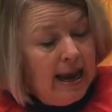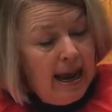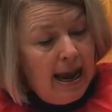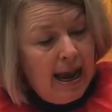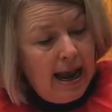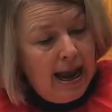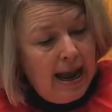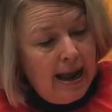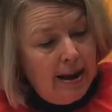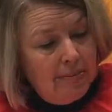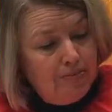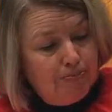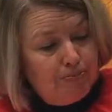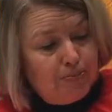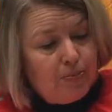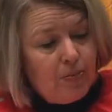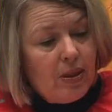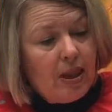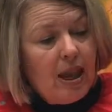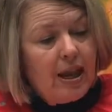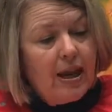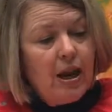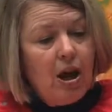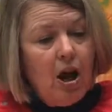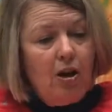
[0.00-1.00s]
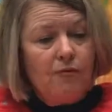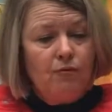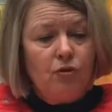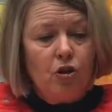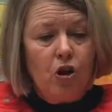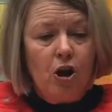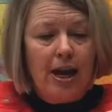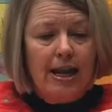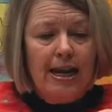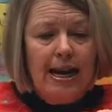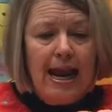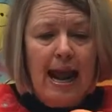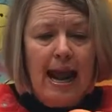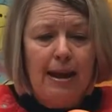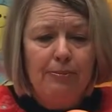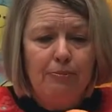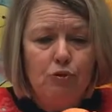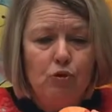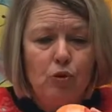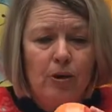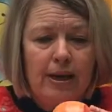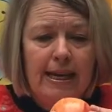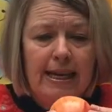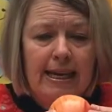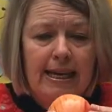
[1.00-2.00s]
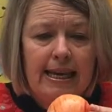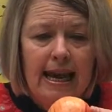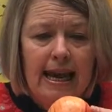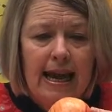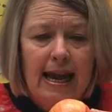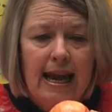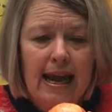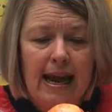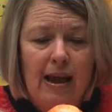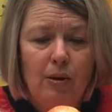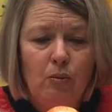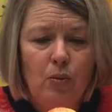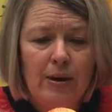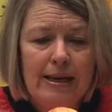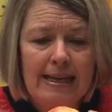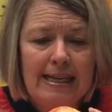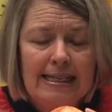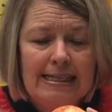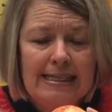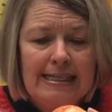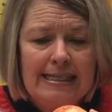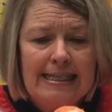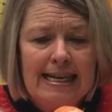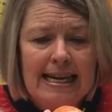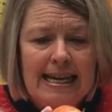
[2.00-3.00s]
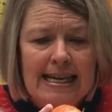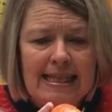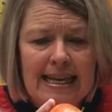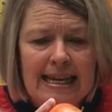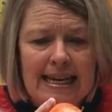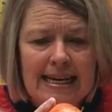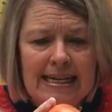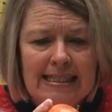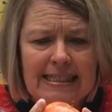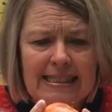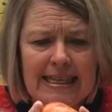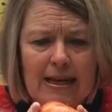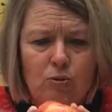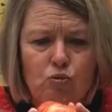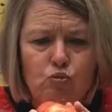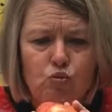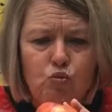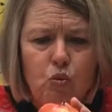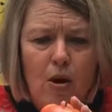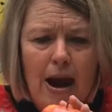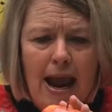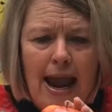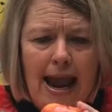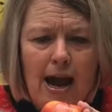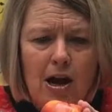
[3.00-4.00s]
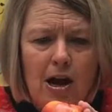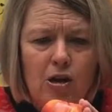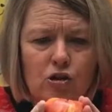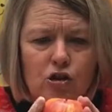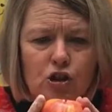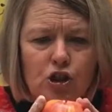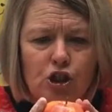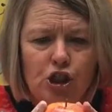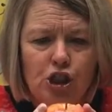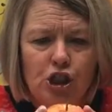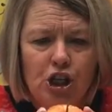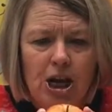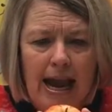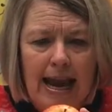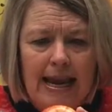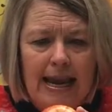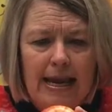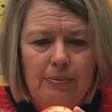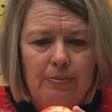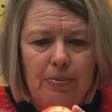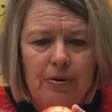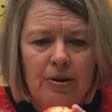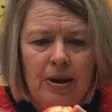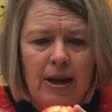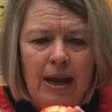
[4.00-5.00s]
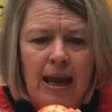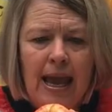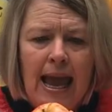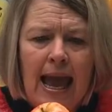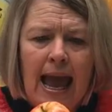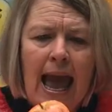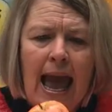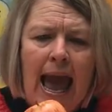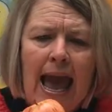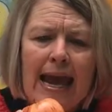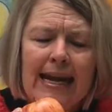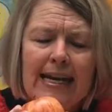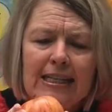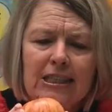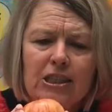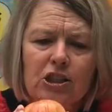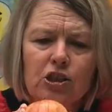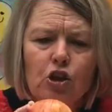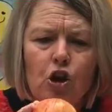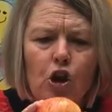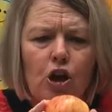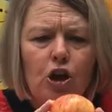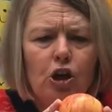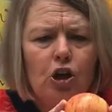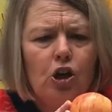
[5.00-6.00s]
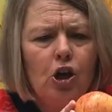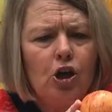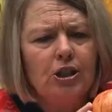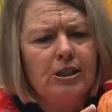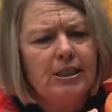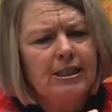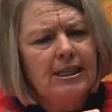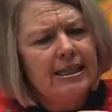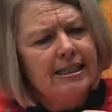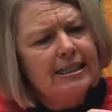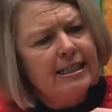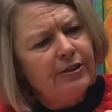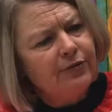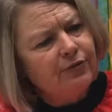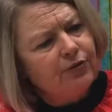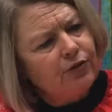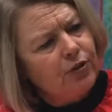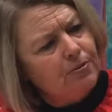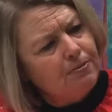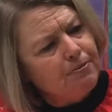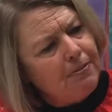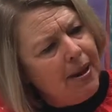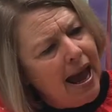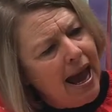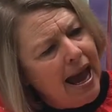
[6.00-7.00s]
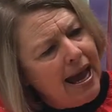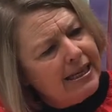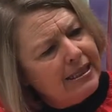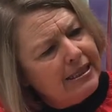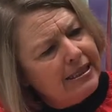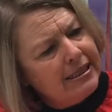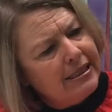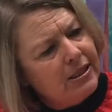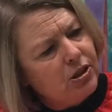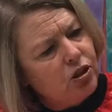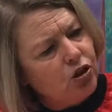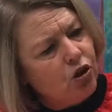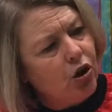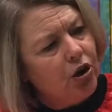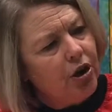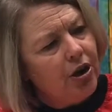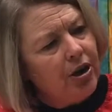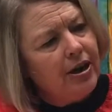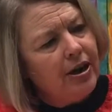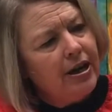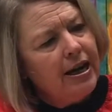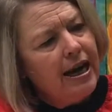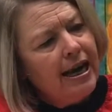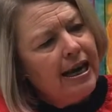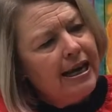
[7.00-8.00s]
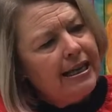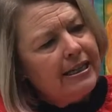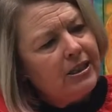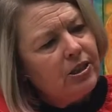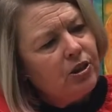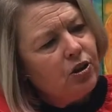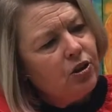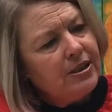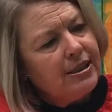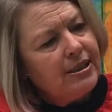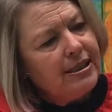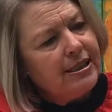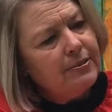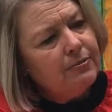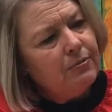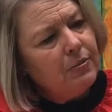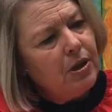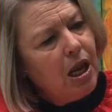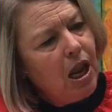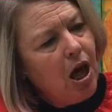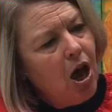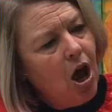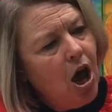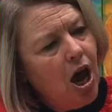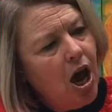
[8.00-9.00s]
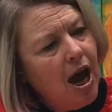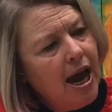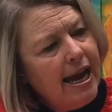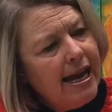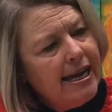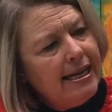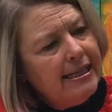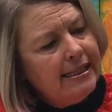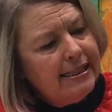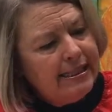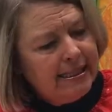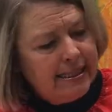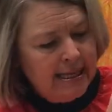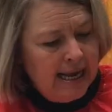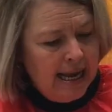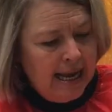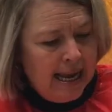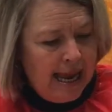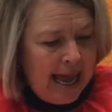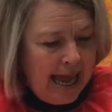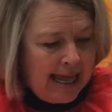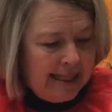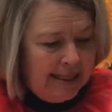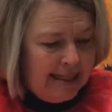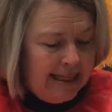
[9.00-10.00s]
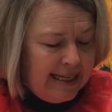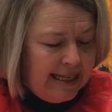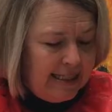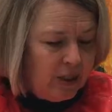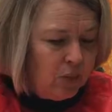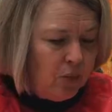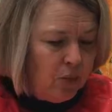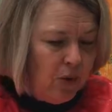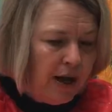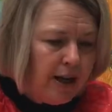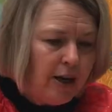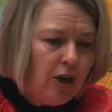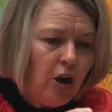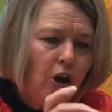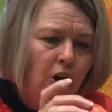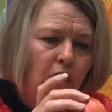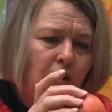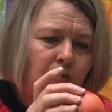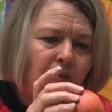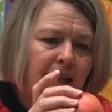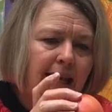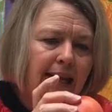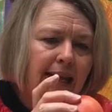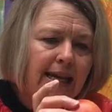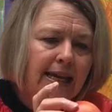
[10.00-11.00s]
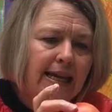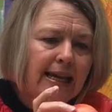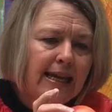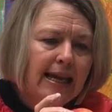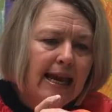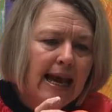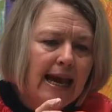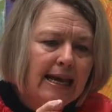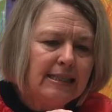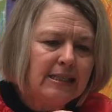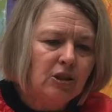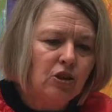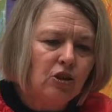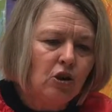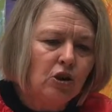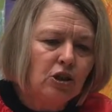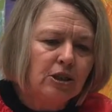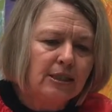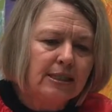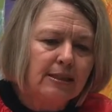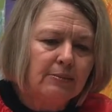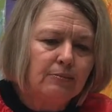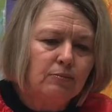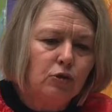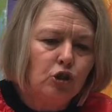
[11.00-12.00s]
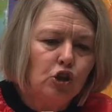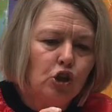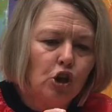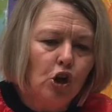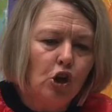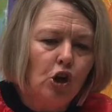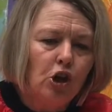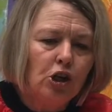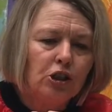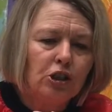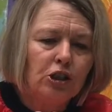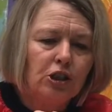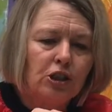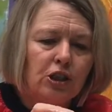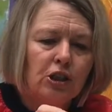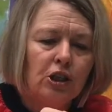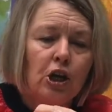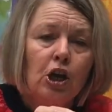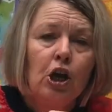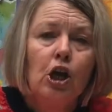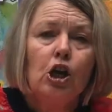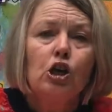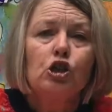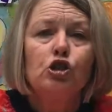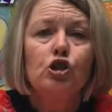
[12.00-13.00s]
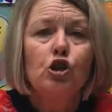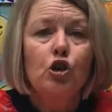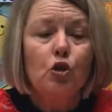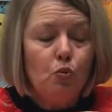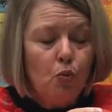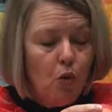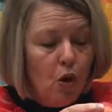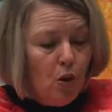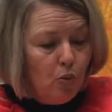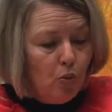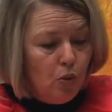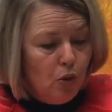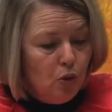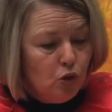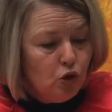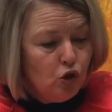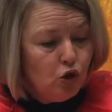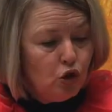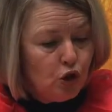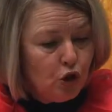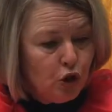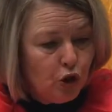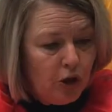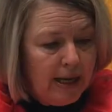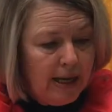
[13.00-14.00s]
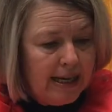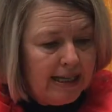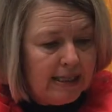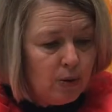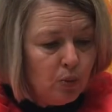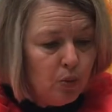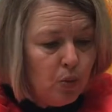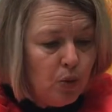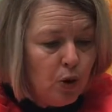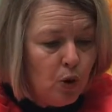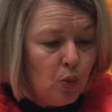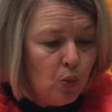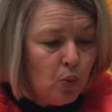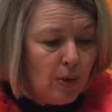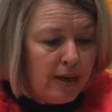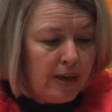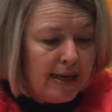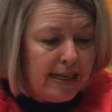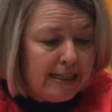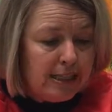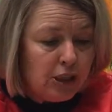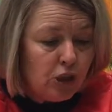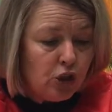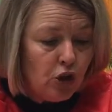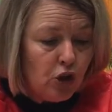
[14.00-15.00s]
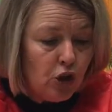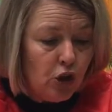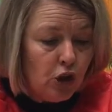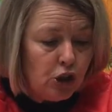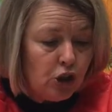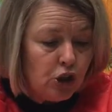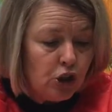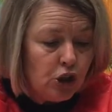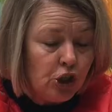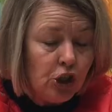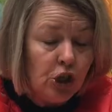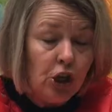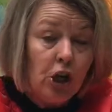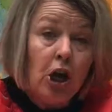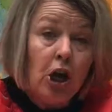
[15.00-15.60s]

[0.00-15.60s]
I've got an apple here and we can see that it's a round shape and it's got lots of different patterns on it. It's got some lines and this one over here has got some dots. So what we'll do is we'll research